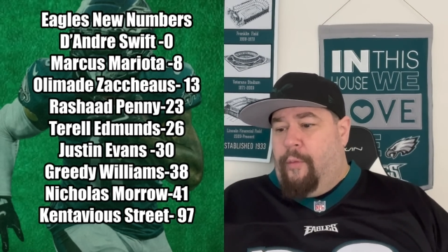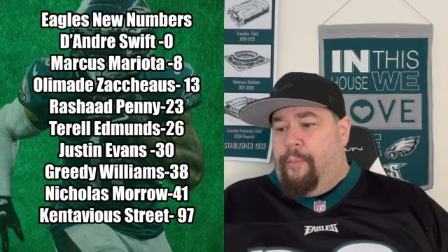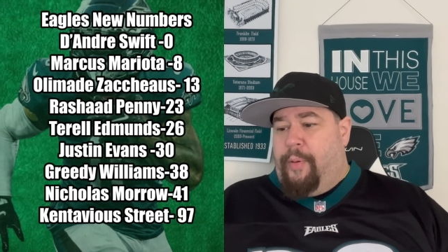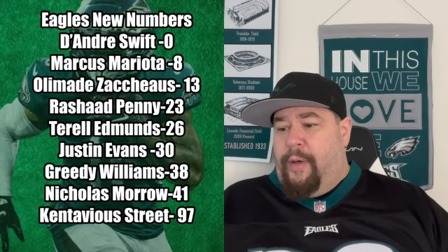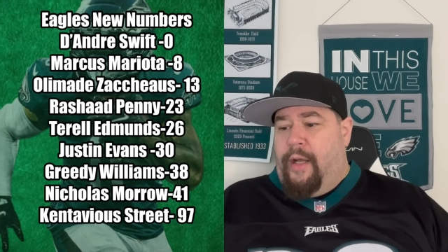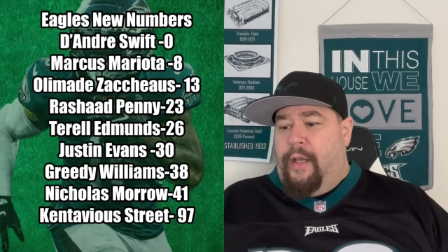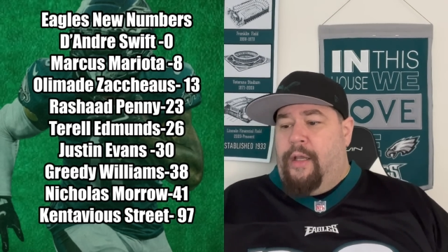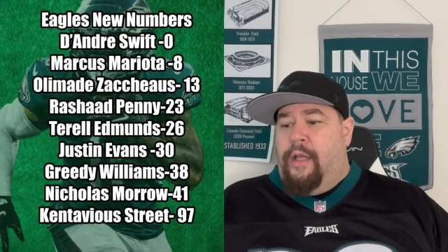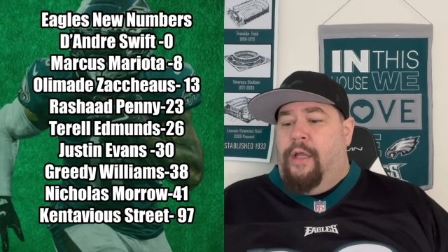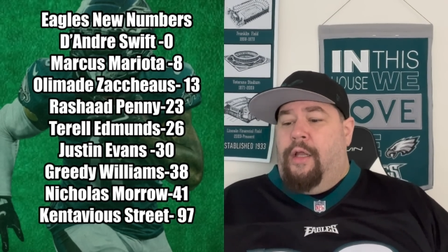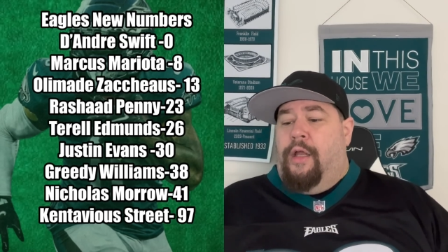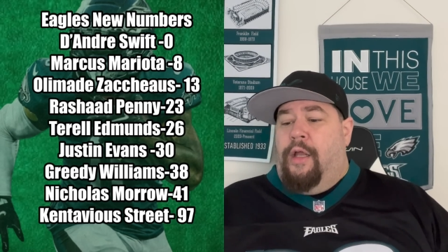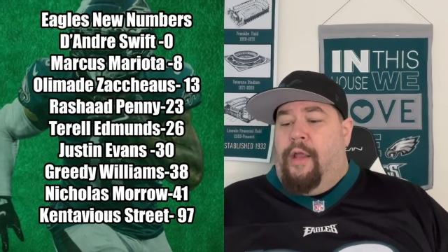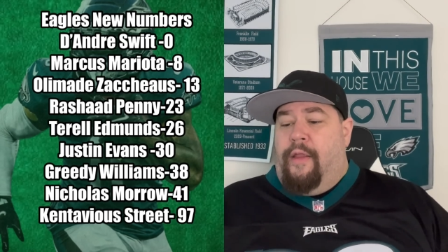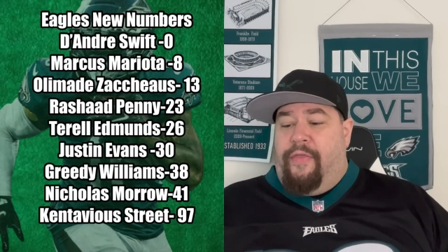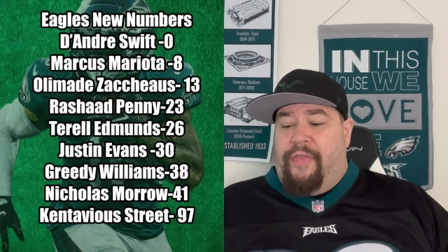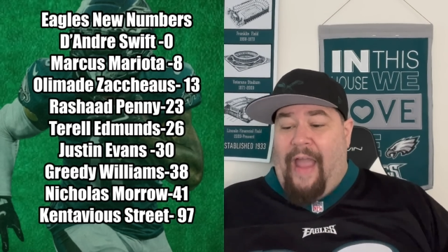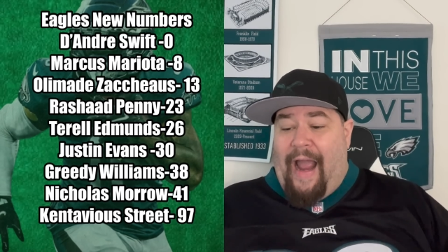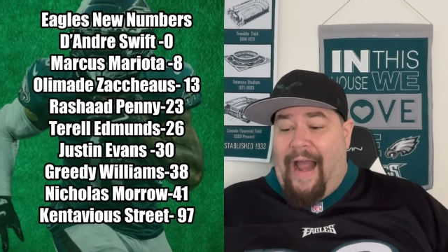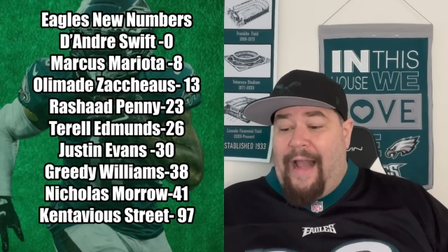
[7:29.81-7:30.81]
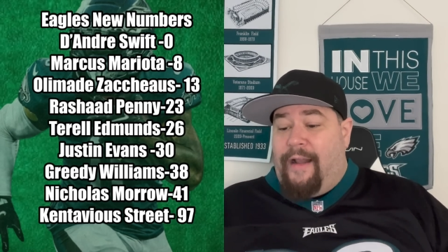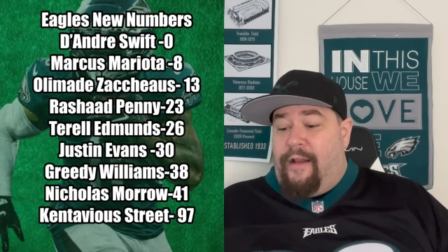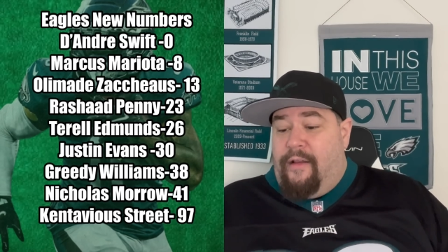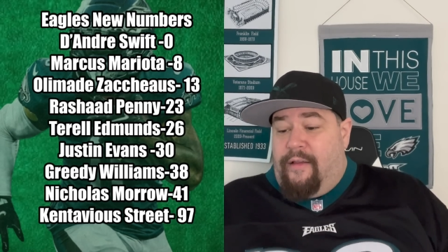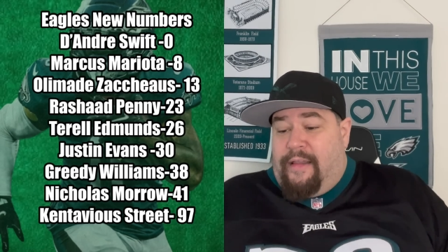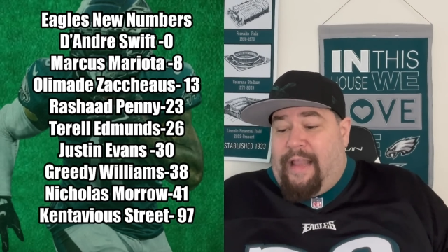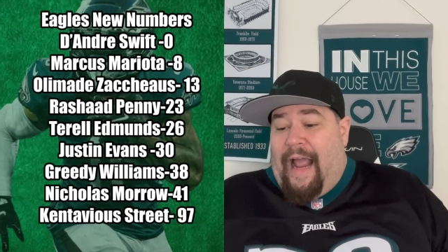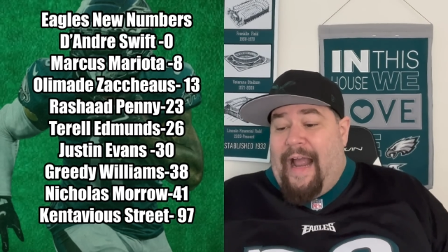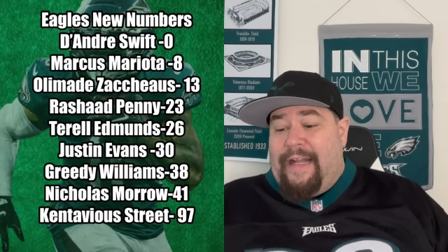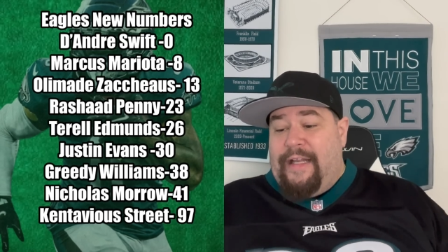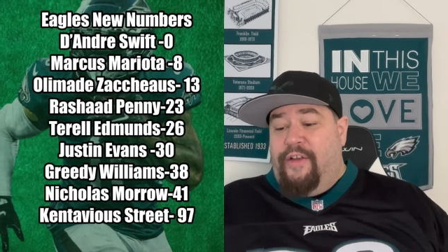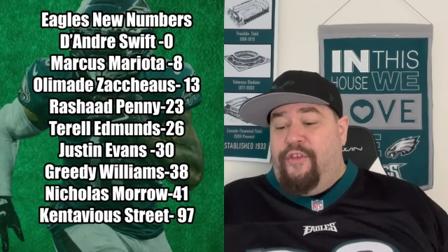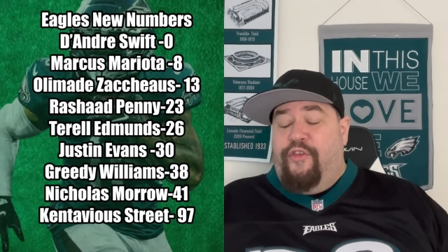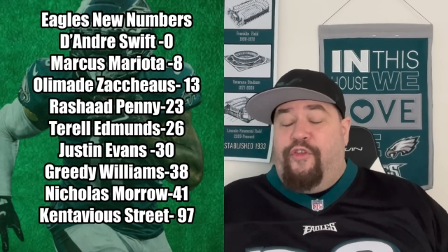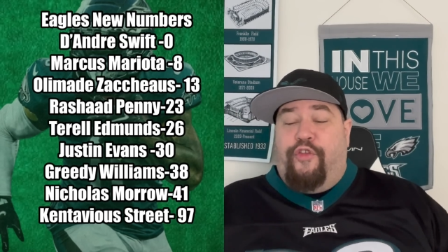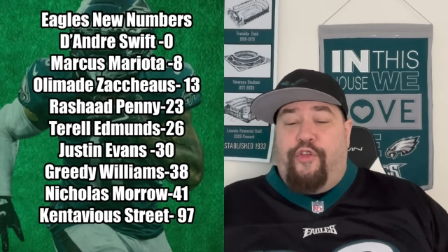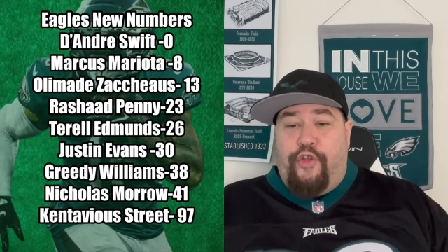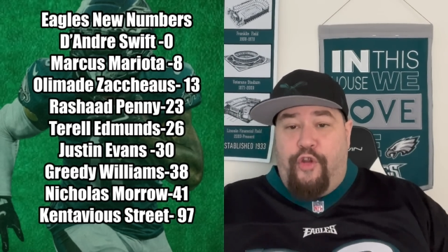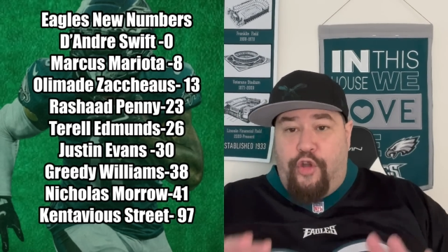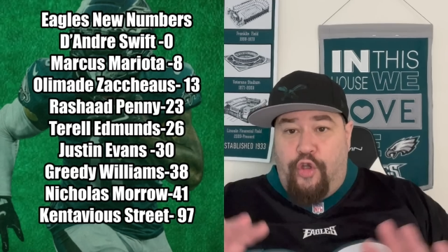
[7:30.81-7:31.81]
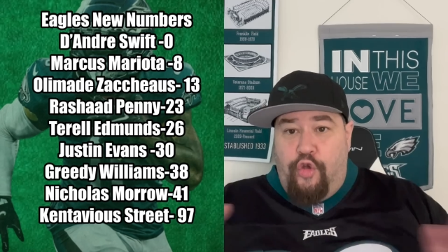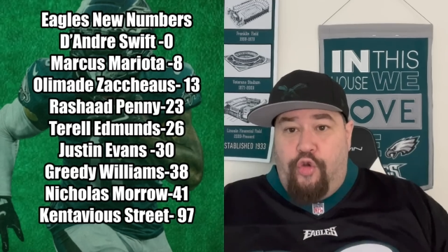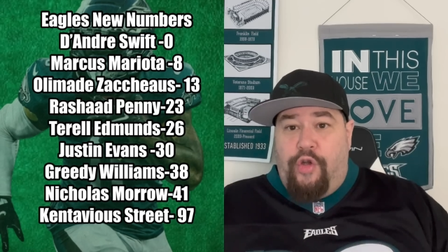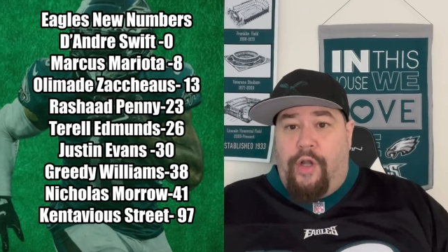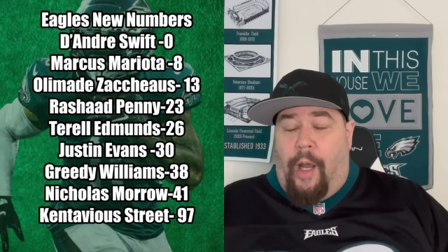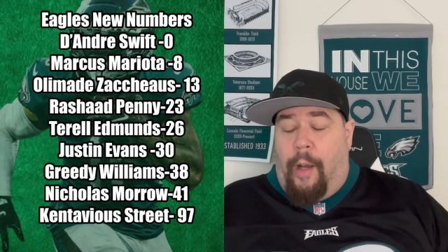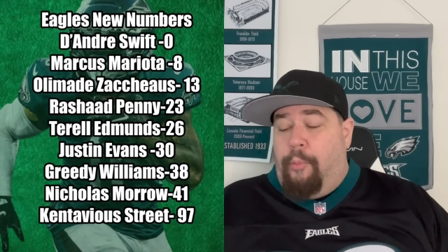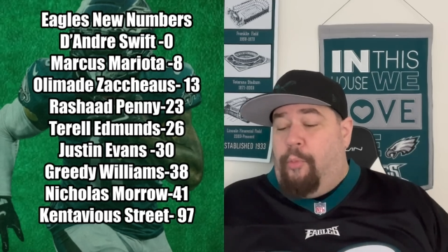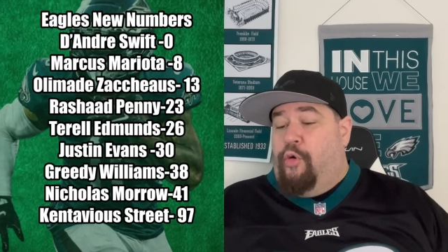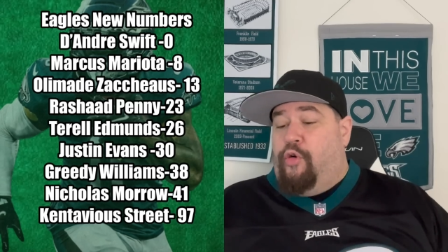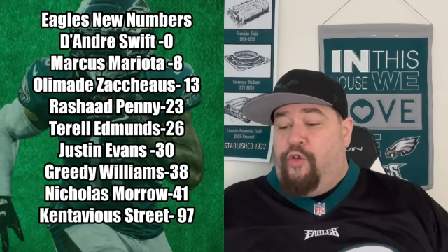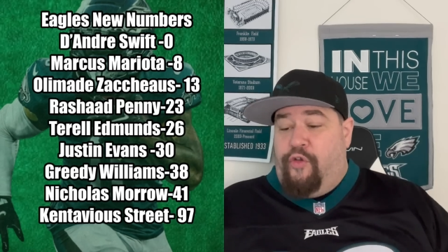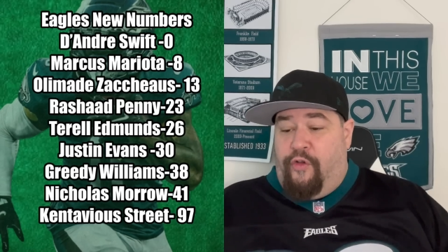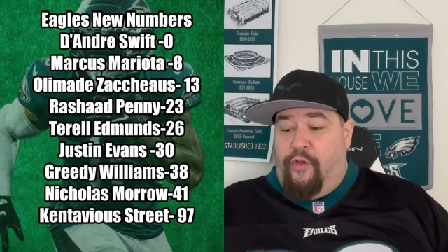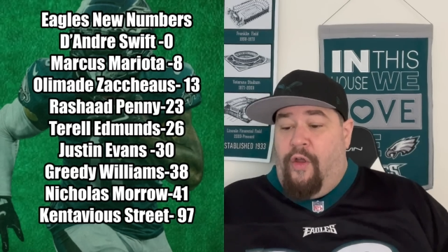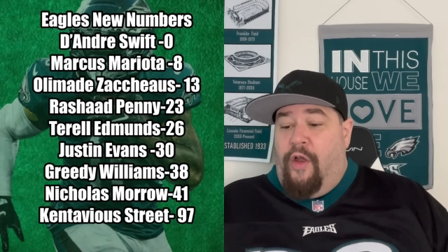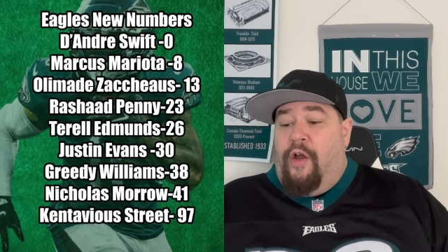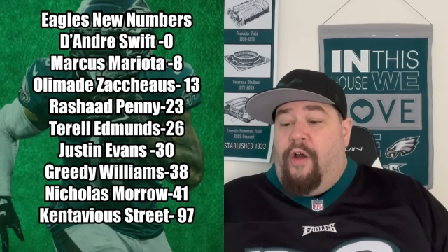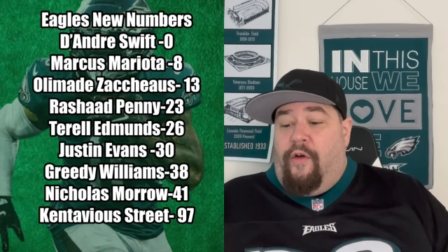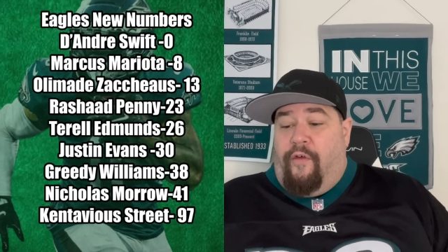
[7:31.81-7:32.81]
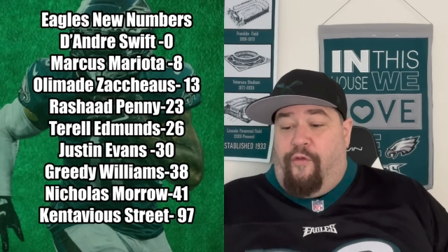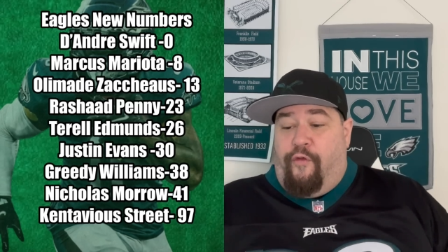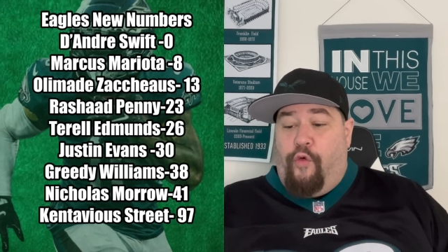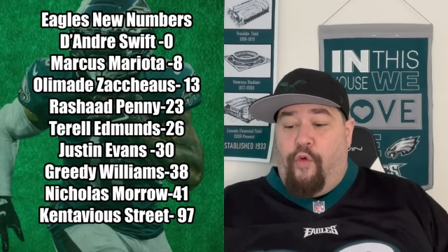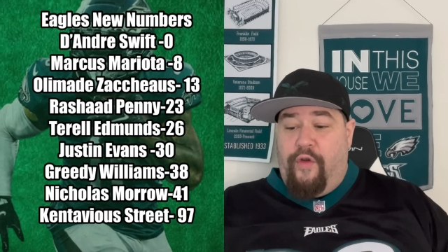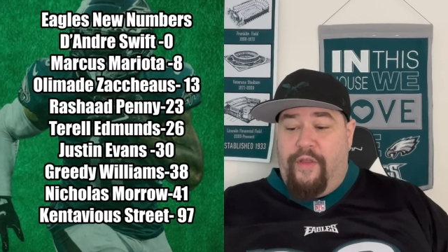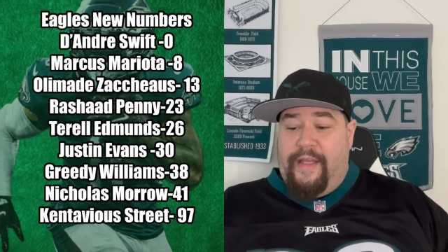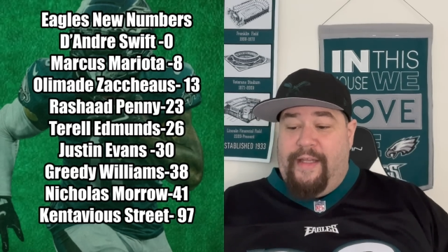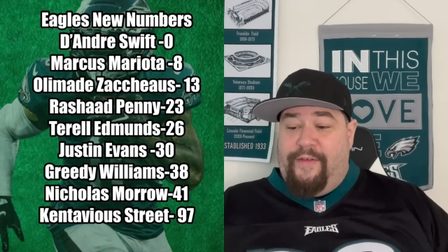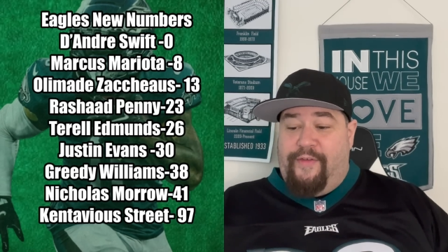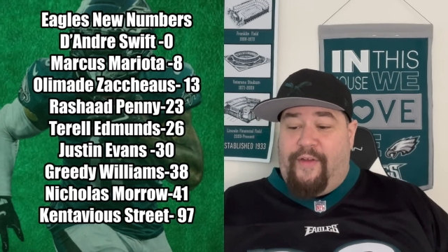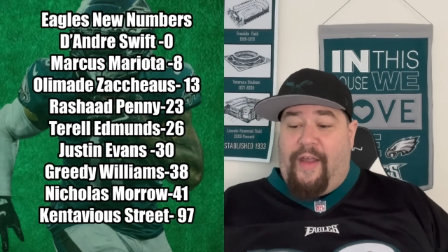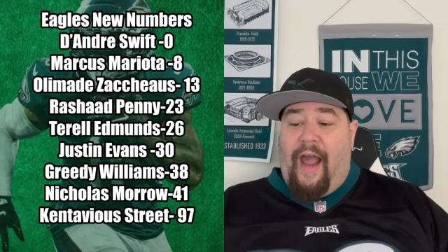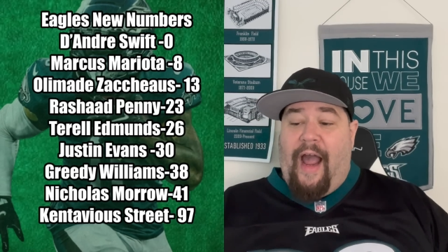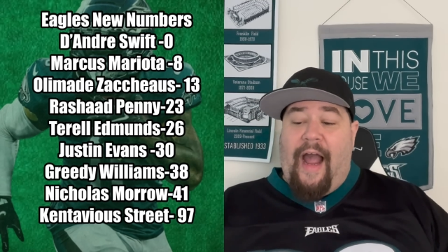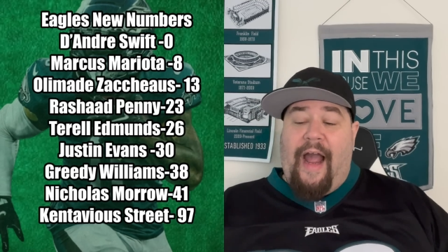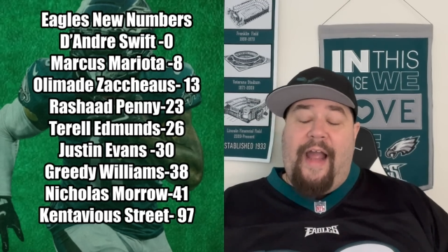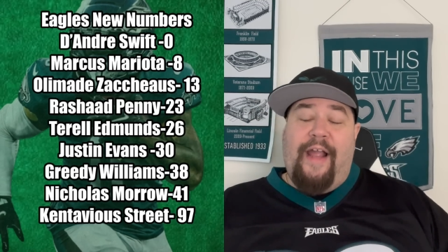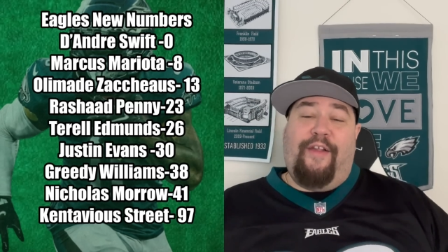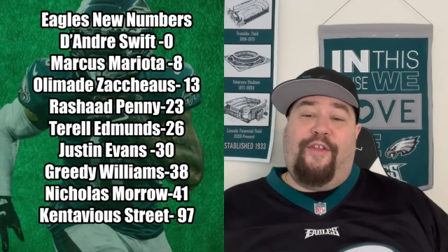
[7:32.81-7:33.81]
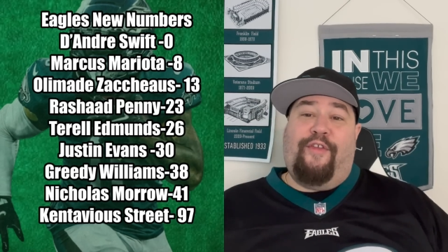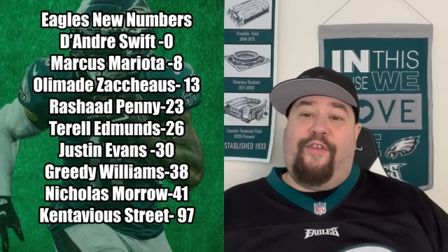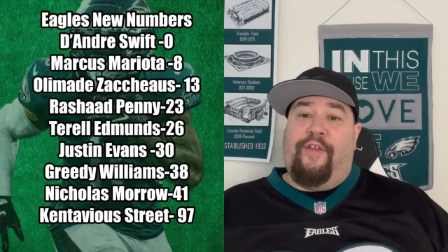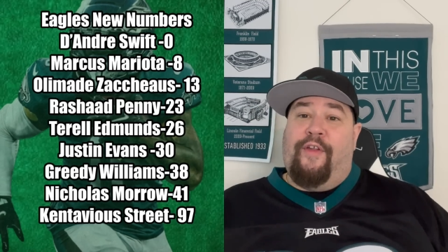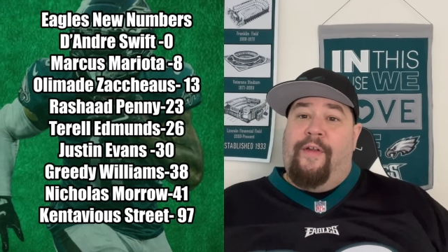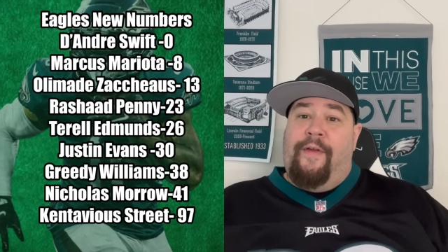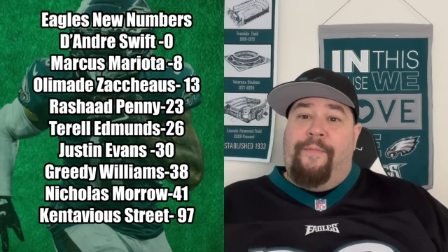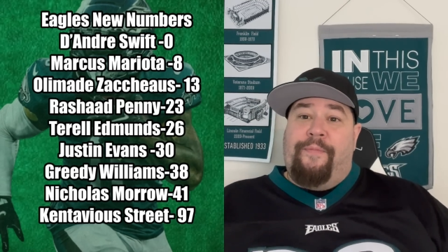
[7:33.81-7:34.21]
But that is the new numbers for these guys,